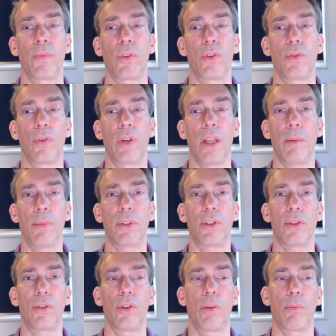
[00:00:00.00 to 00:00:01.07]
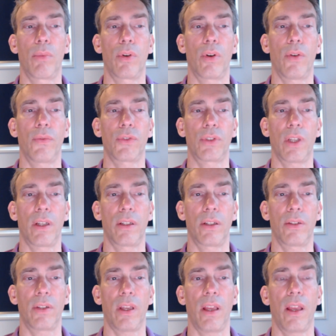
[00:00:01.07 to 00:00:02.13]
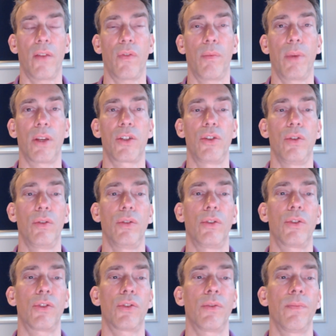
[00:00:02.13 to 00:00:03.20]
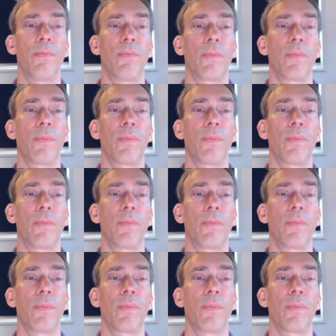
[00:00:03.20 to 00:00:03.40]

to a limited number of standard FMX units